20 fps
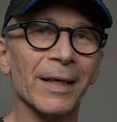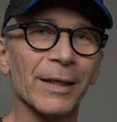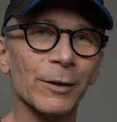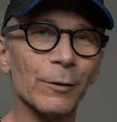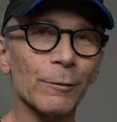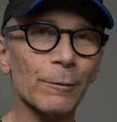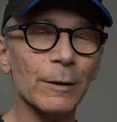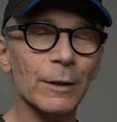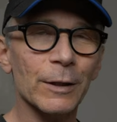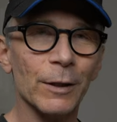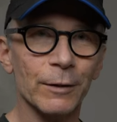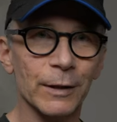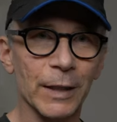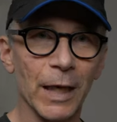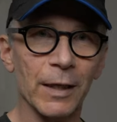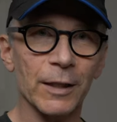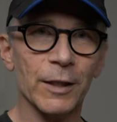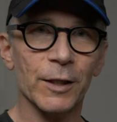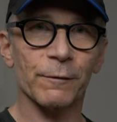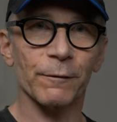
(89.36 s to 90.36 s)
Use the
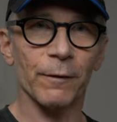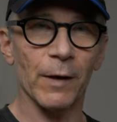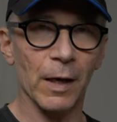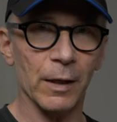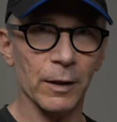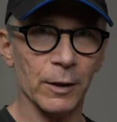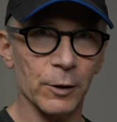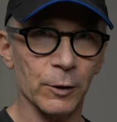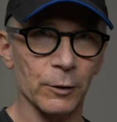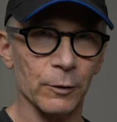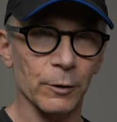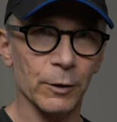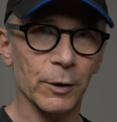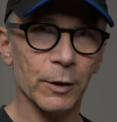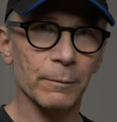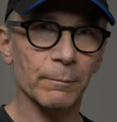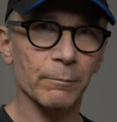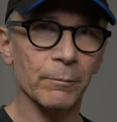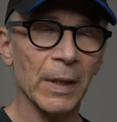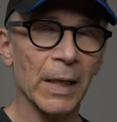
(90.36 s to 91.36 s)
touch
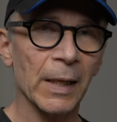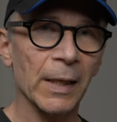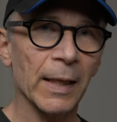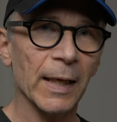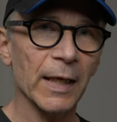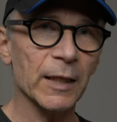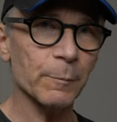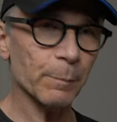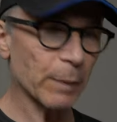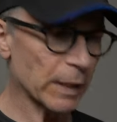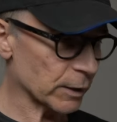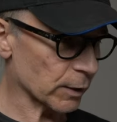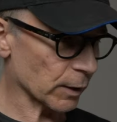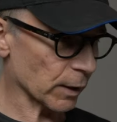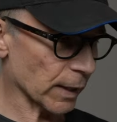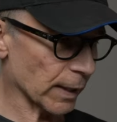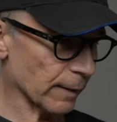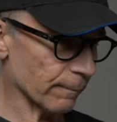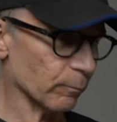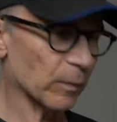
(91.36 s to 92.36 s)
functions,
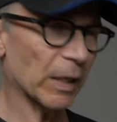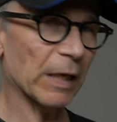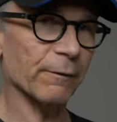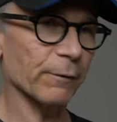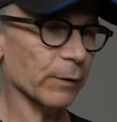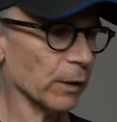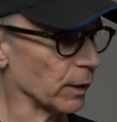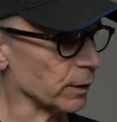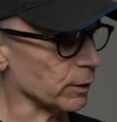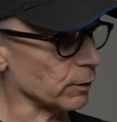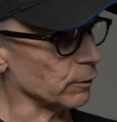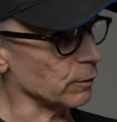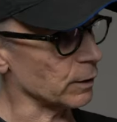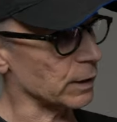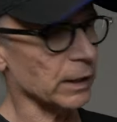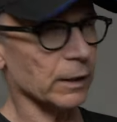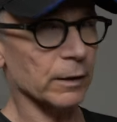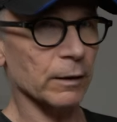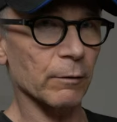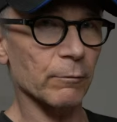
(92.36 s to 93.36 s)
especially if you're
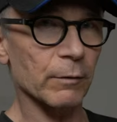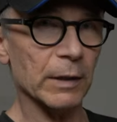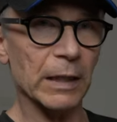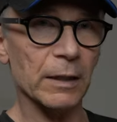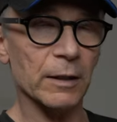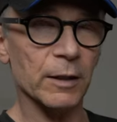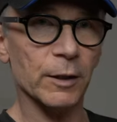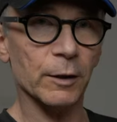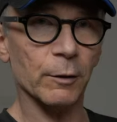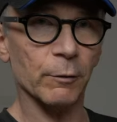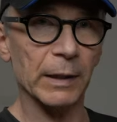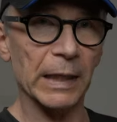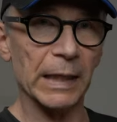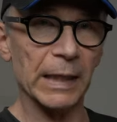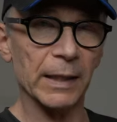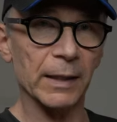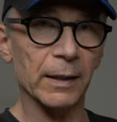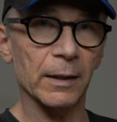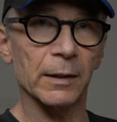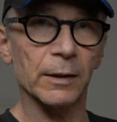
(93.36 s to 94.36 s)
using the real
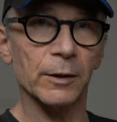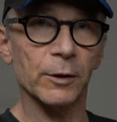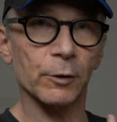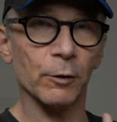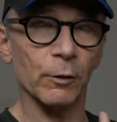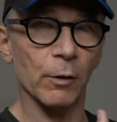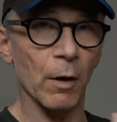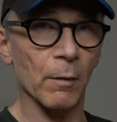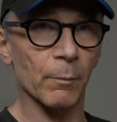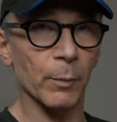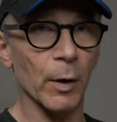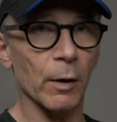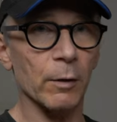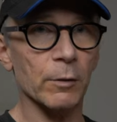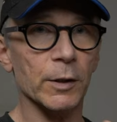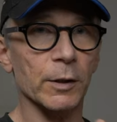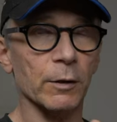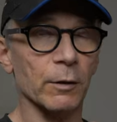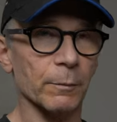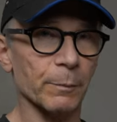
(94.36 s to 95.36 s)
screen to
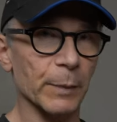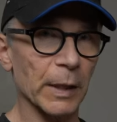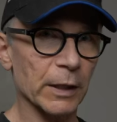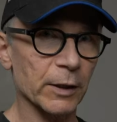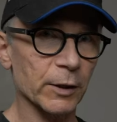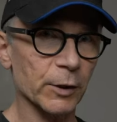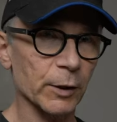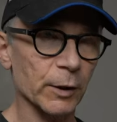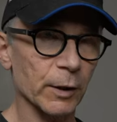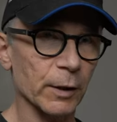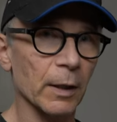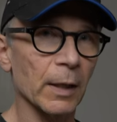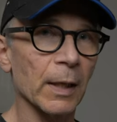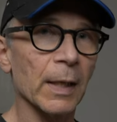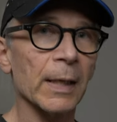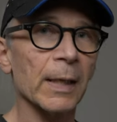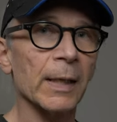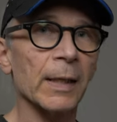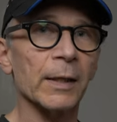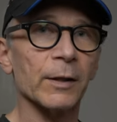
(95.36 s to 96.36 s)
compose your picture.
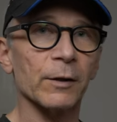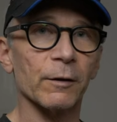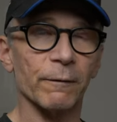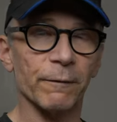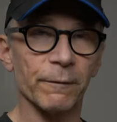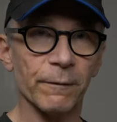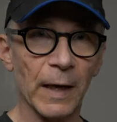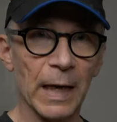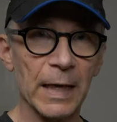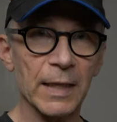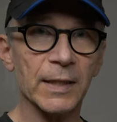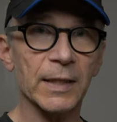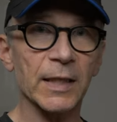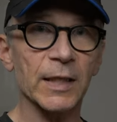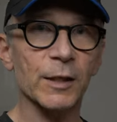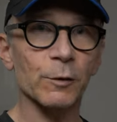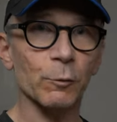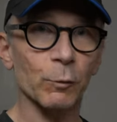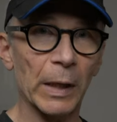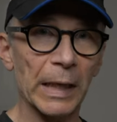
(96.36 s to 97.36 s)
The
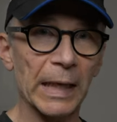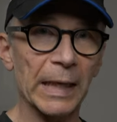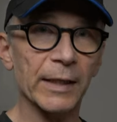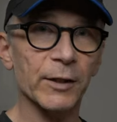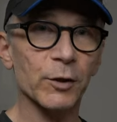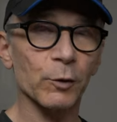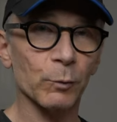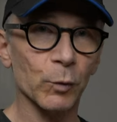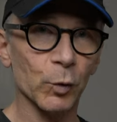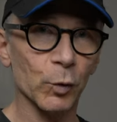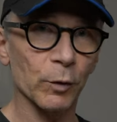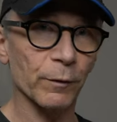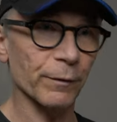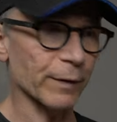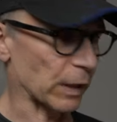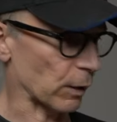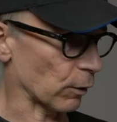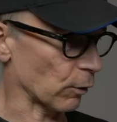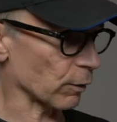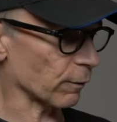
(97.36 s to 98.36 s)
fastest way to move
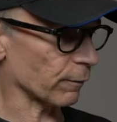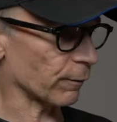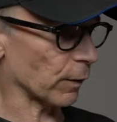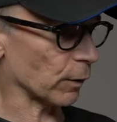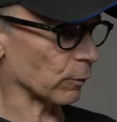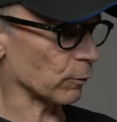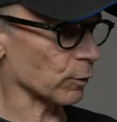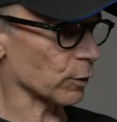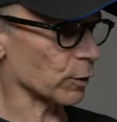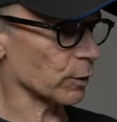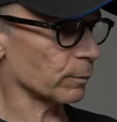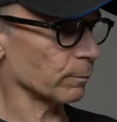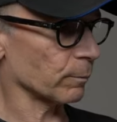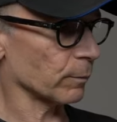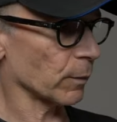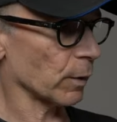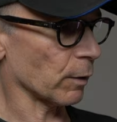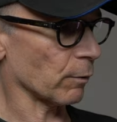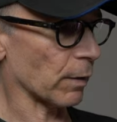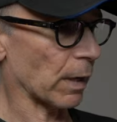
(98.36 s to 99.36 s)
the autofocus
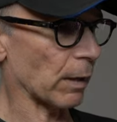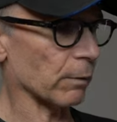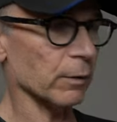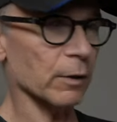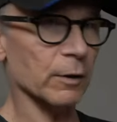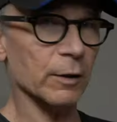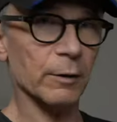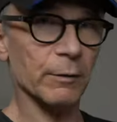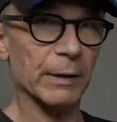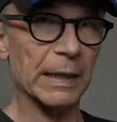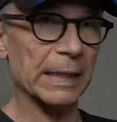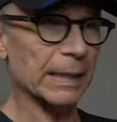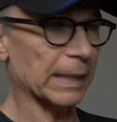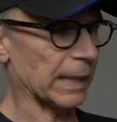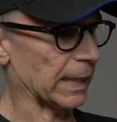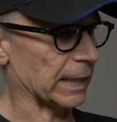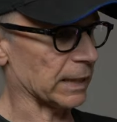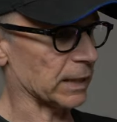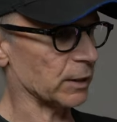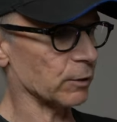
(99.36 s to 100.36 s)
around the screen
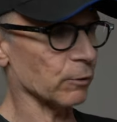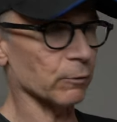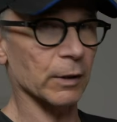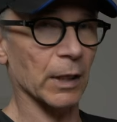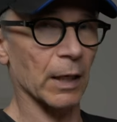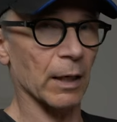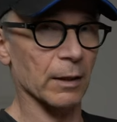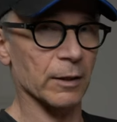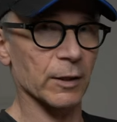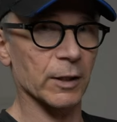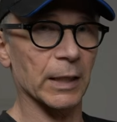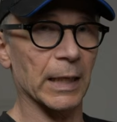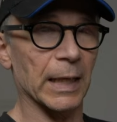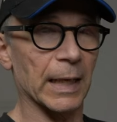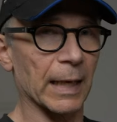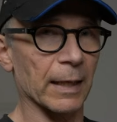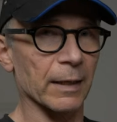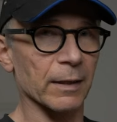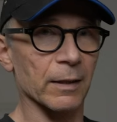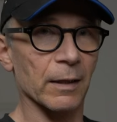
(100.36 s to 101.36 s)
is to touch
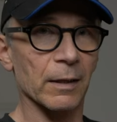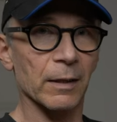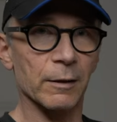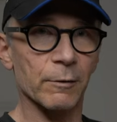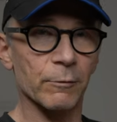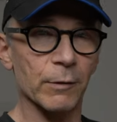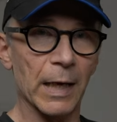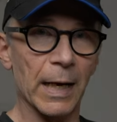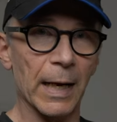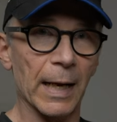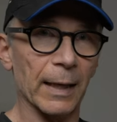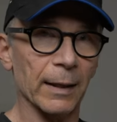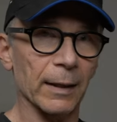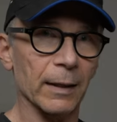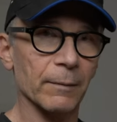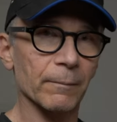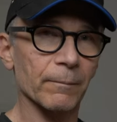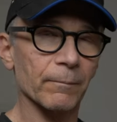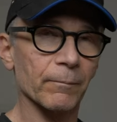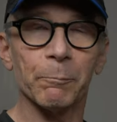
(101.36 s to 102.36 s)
and
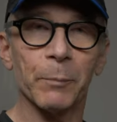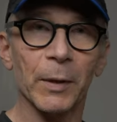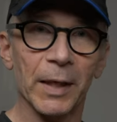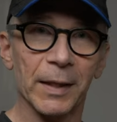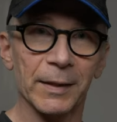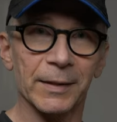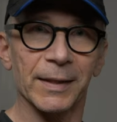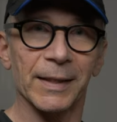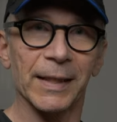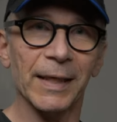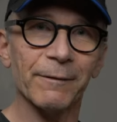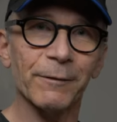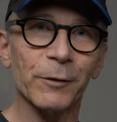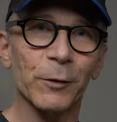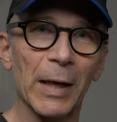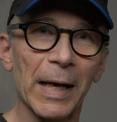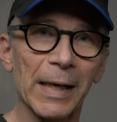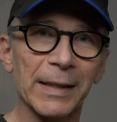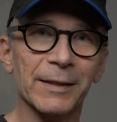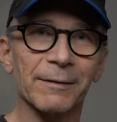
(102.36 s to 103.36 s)
drag. But if
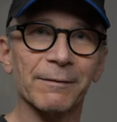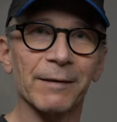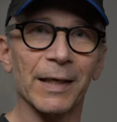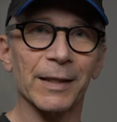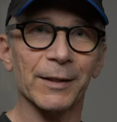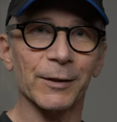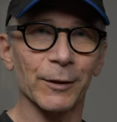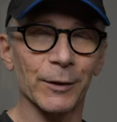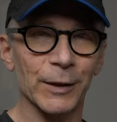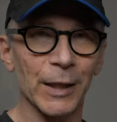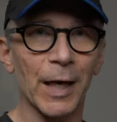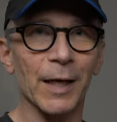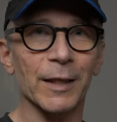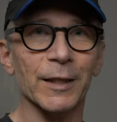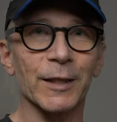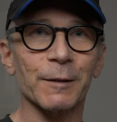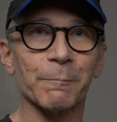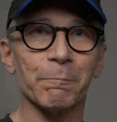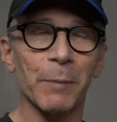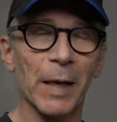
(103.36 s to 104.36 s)
you activate the
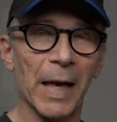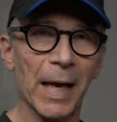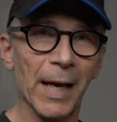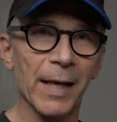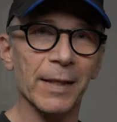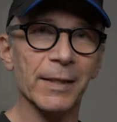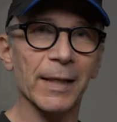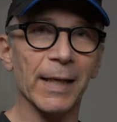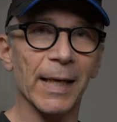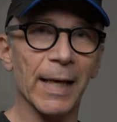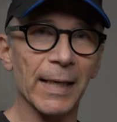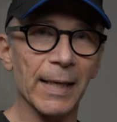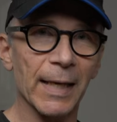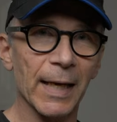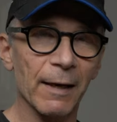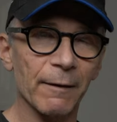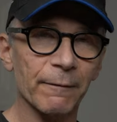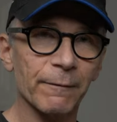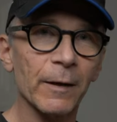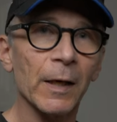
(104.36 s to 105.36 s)
touch pad
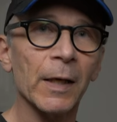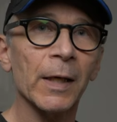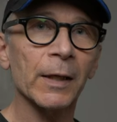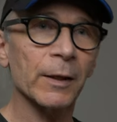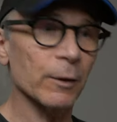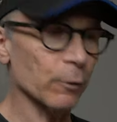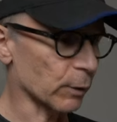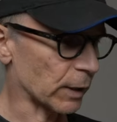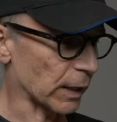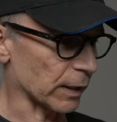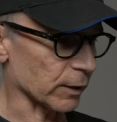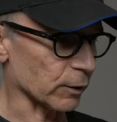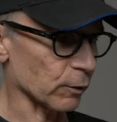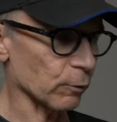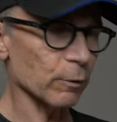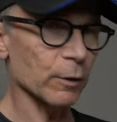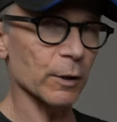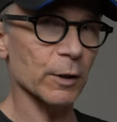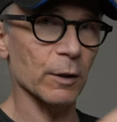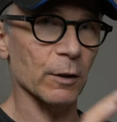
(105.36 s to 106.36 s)
AF, you can
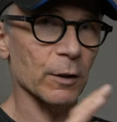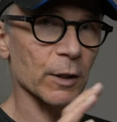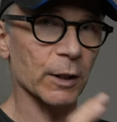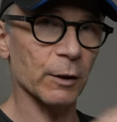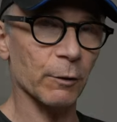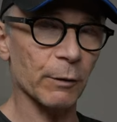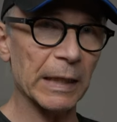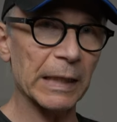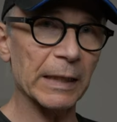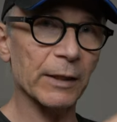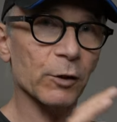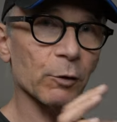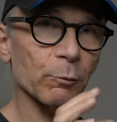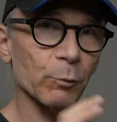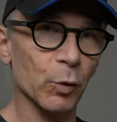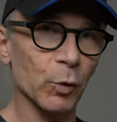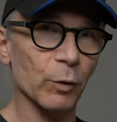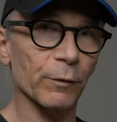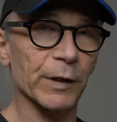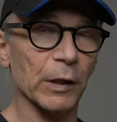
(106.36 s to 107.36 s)
use the screen to
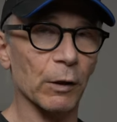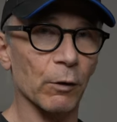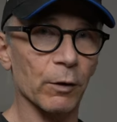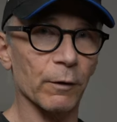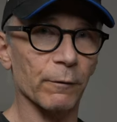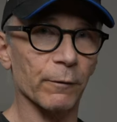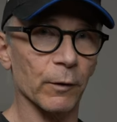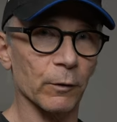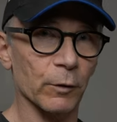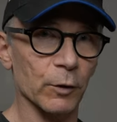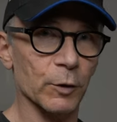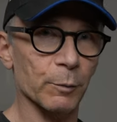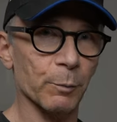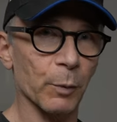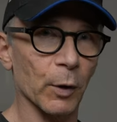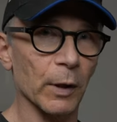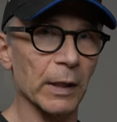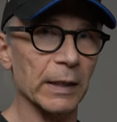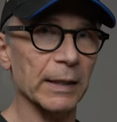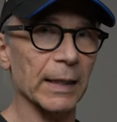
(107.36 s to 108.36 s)
move the autofocus
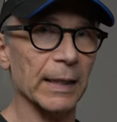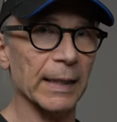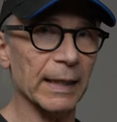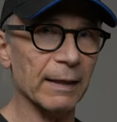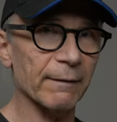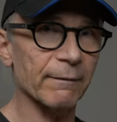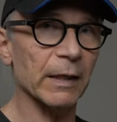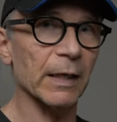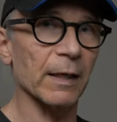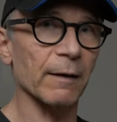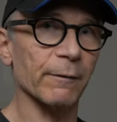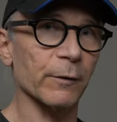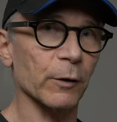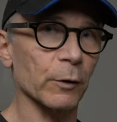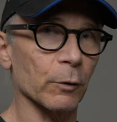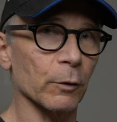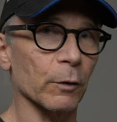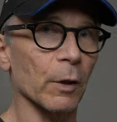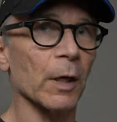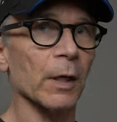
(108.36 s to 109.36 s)
point even if
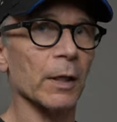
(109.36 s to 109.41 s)
you